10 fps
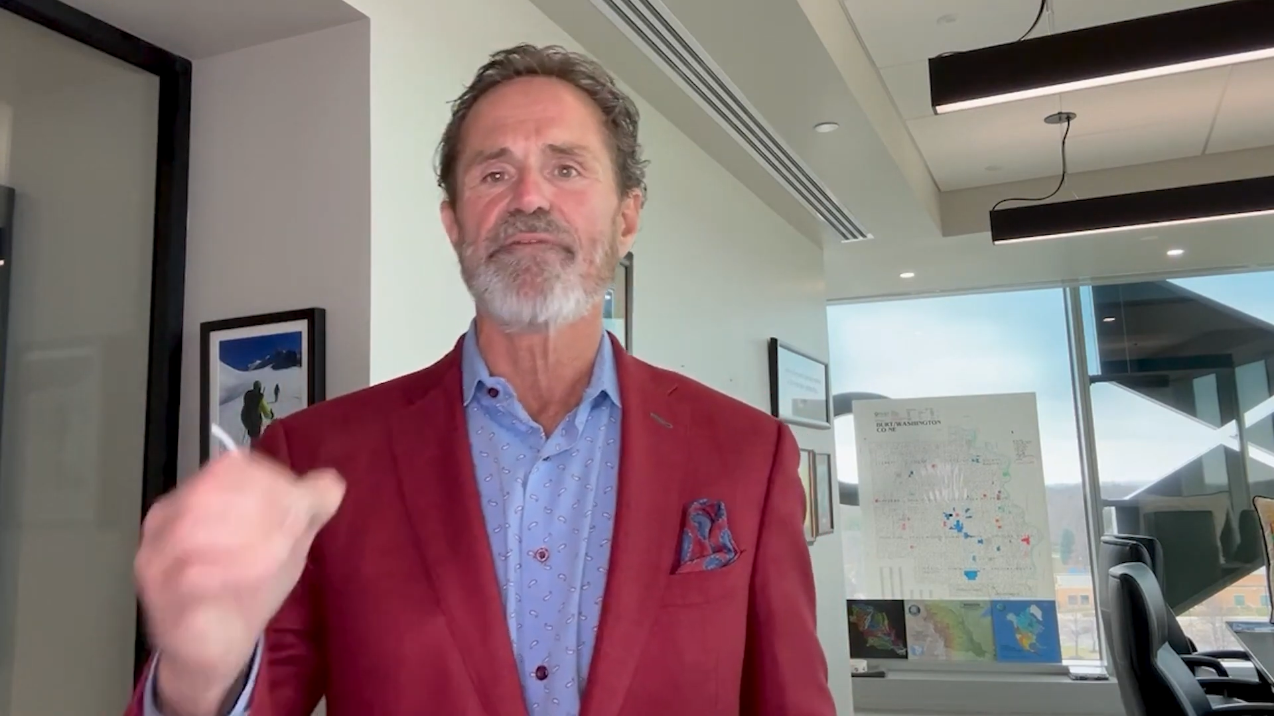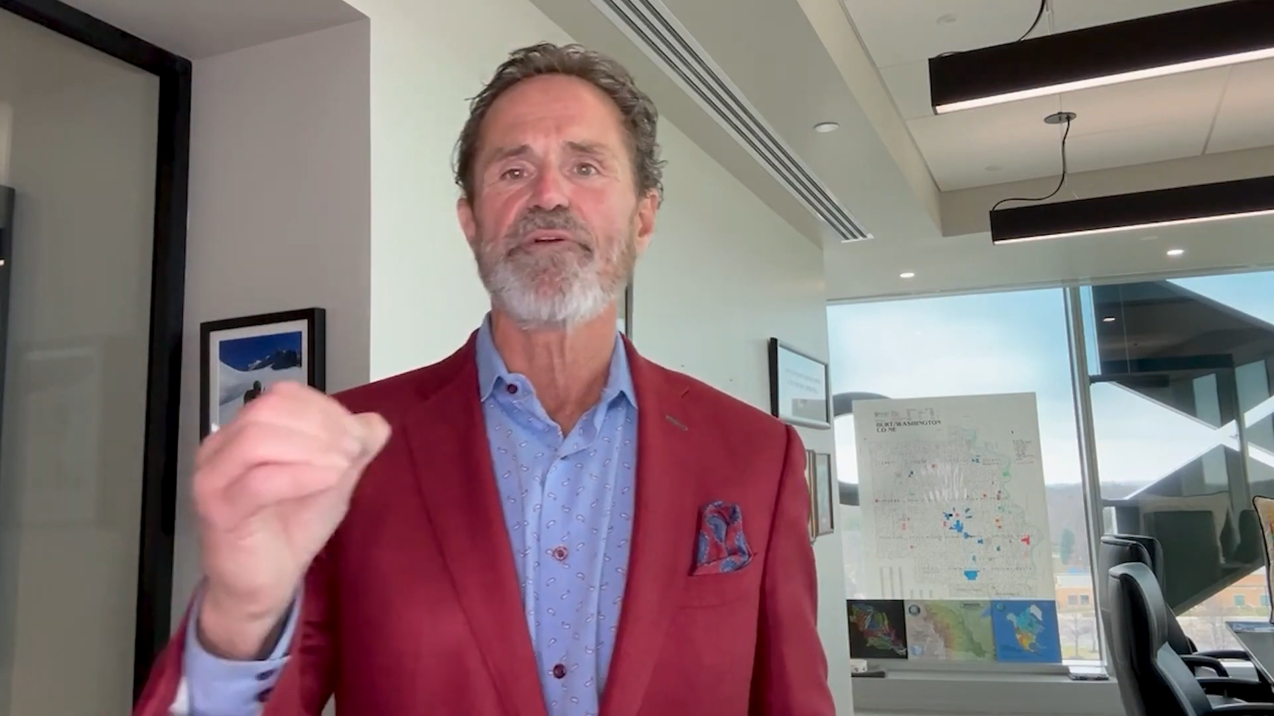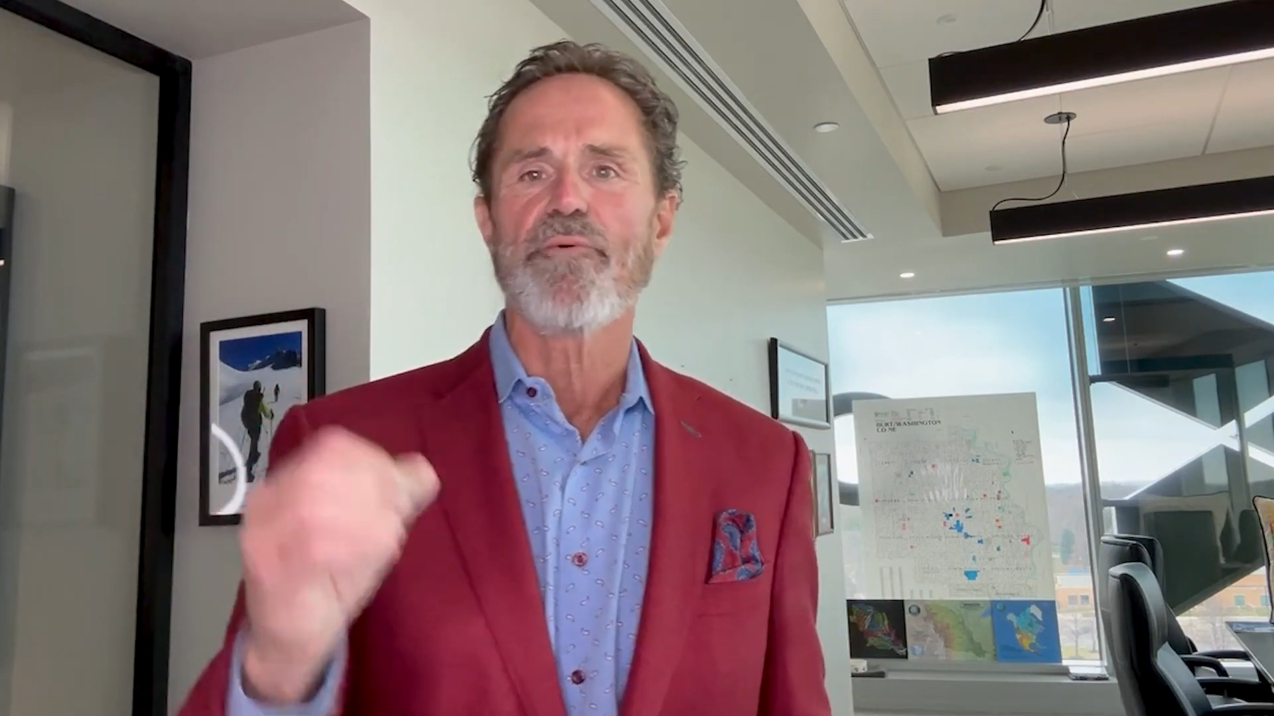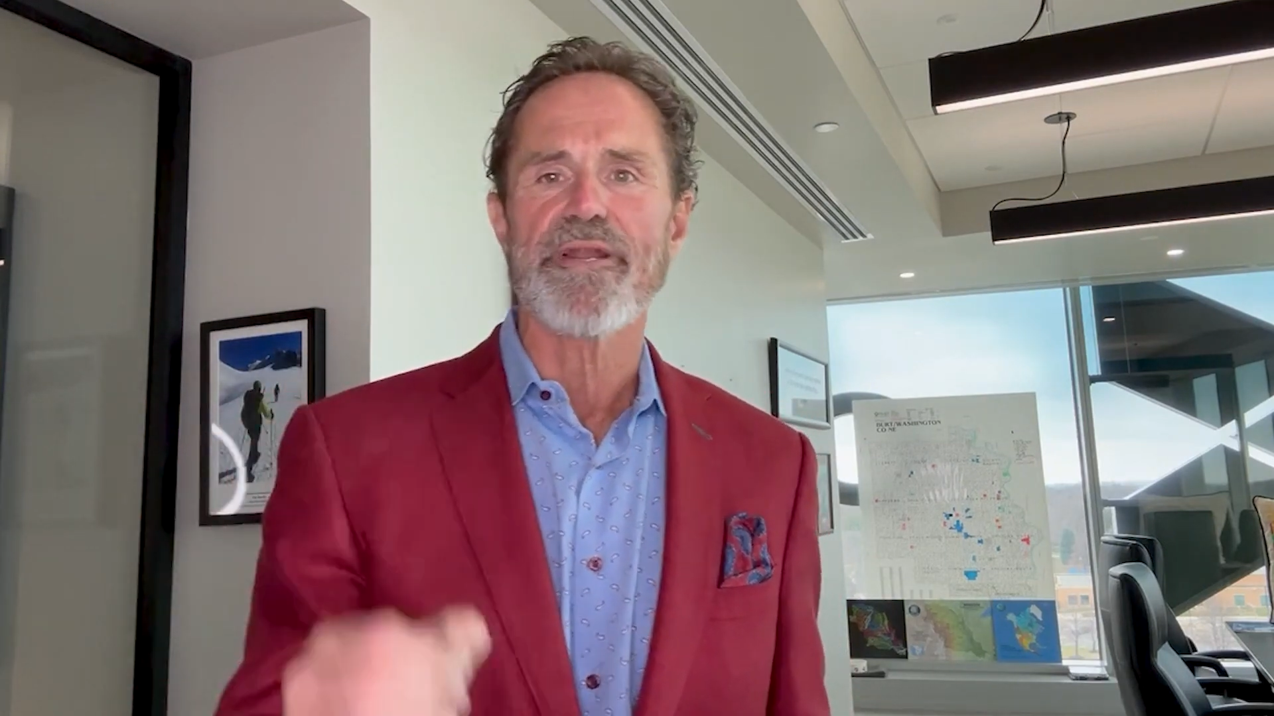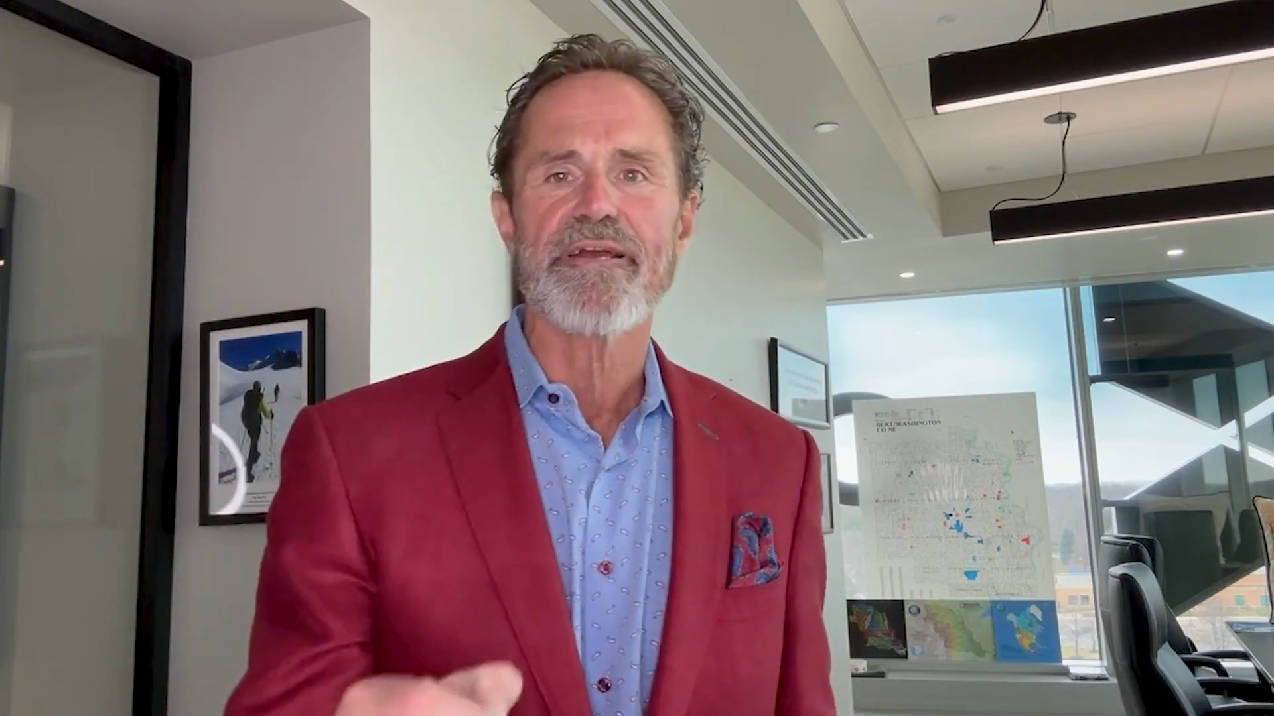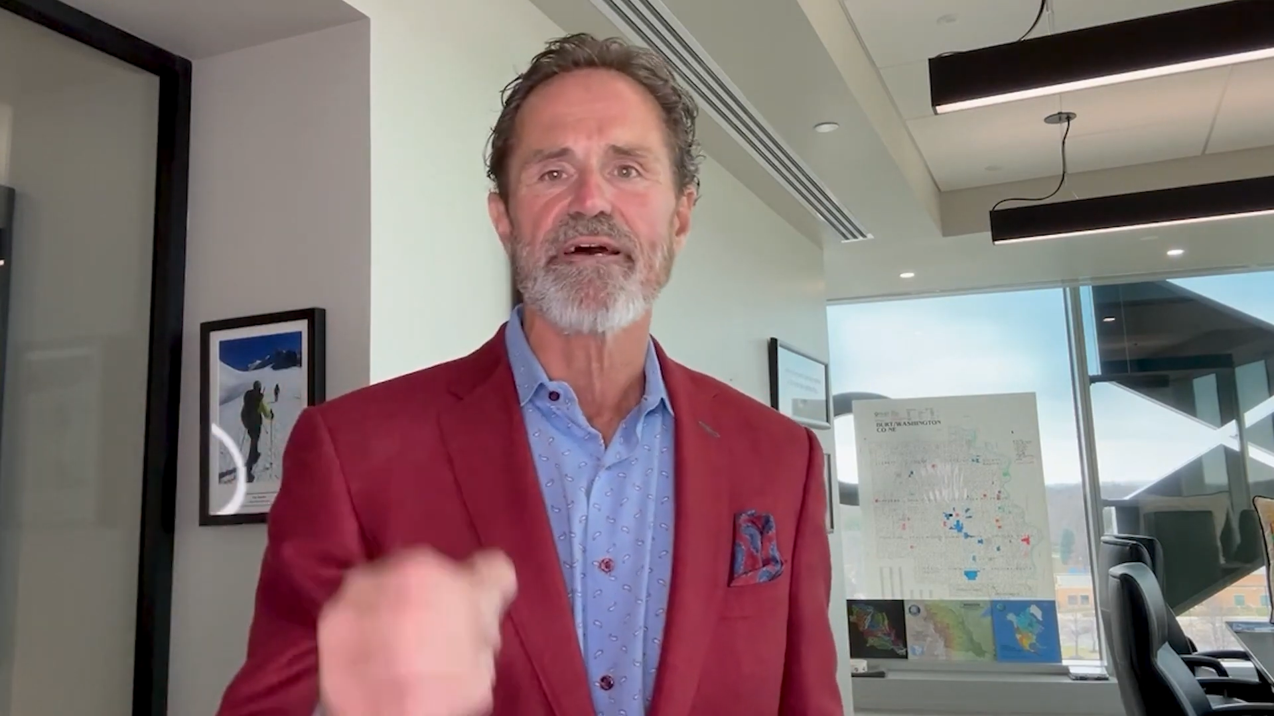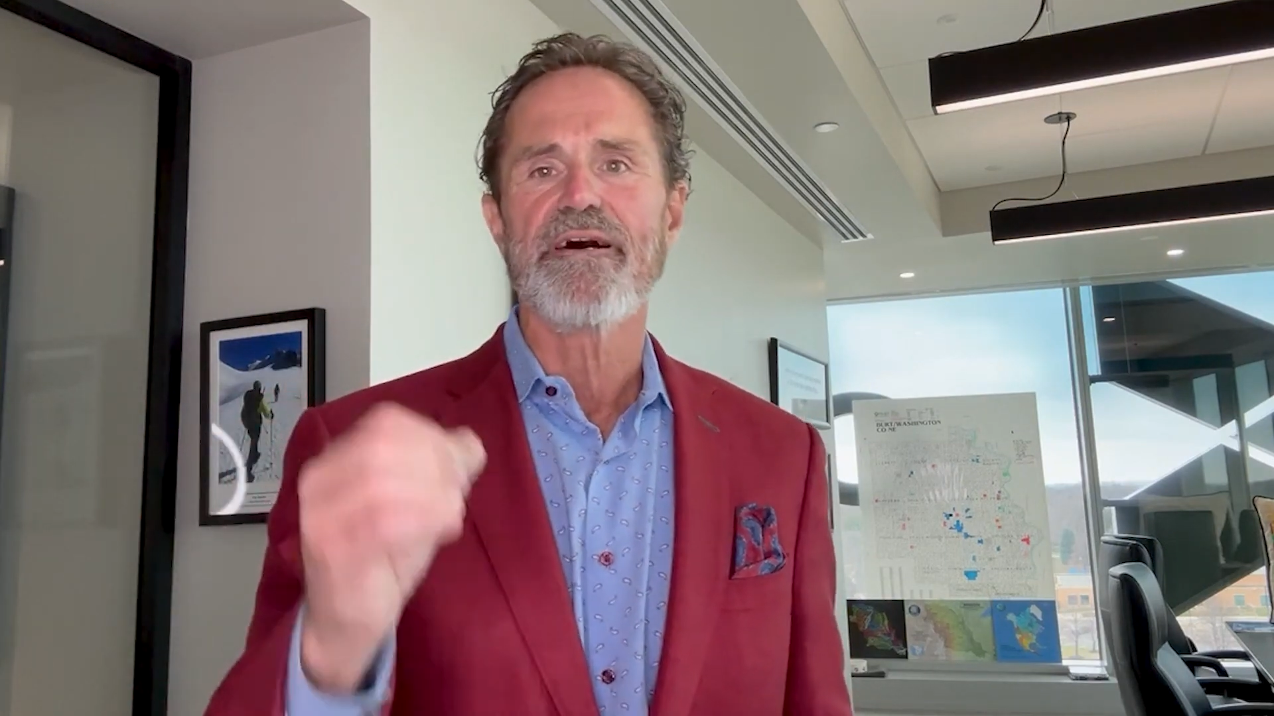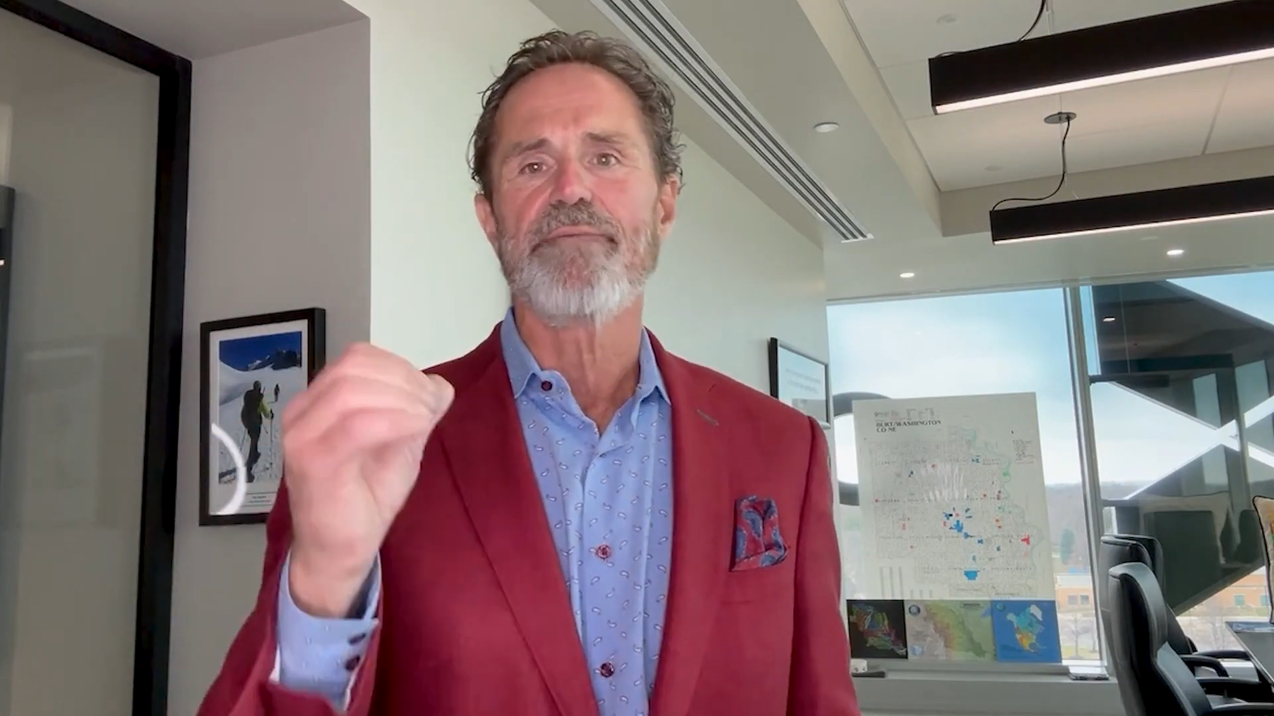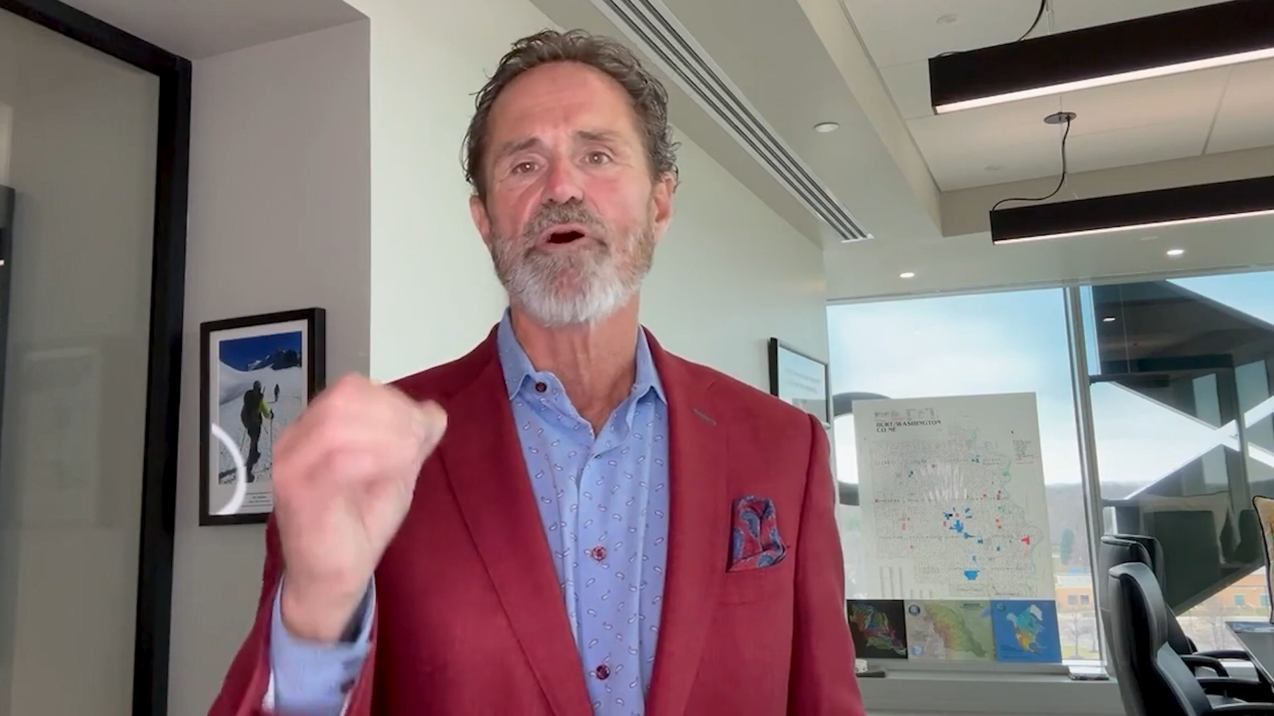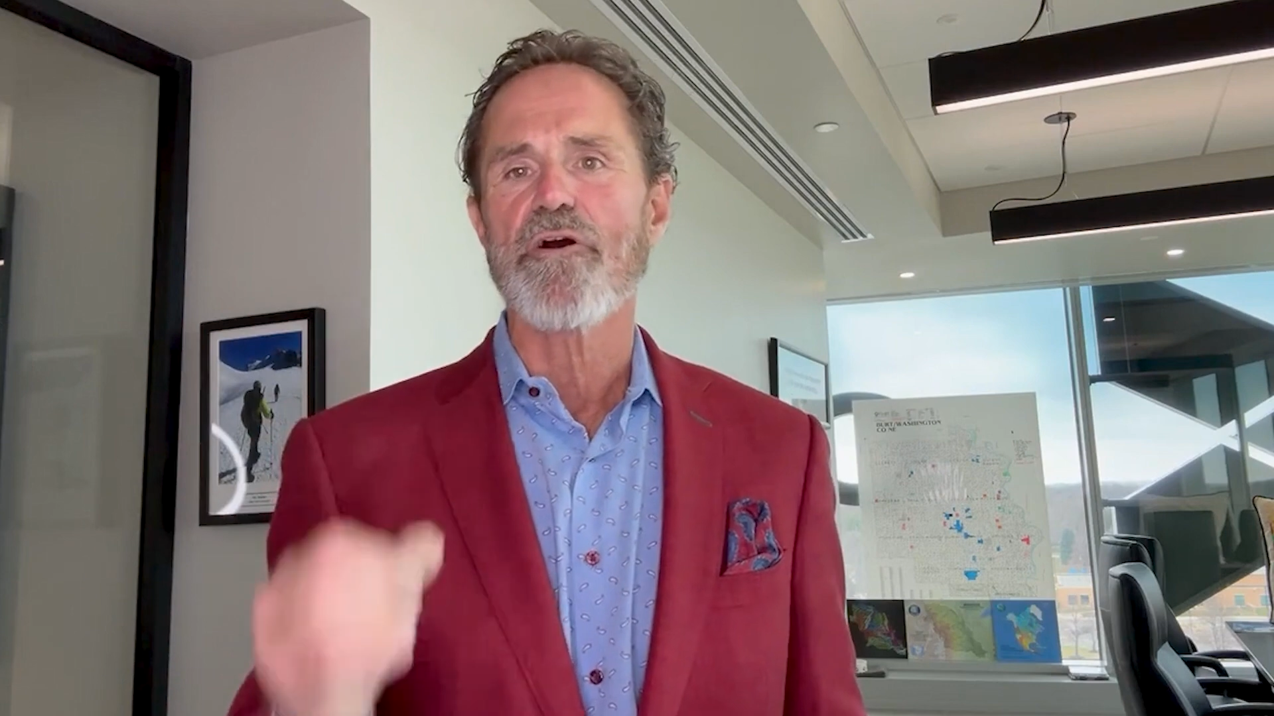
If you want to come,